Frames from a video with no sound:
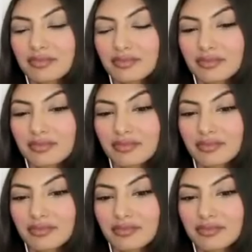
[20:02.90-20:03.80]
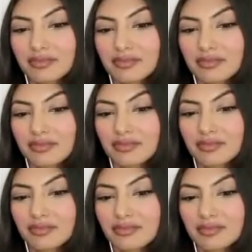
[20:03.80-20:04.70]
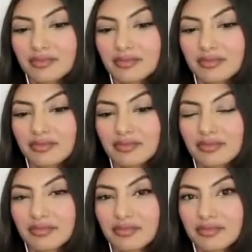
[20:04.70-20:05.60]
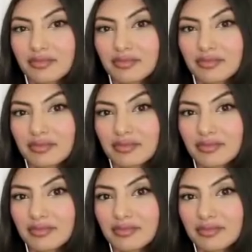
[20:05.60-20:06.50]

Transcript: [no speech]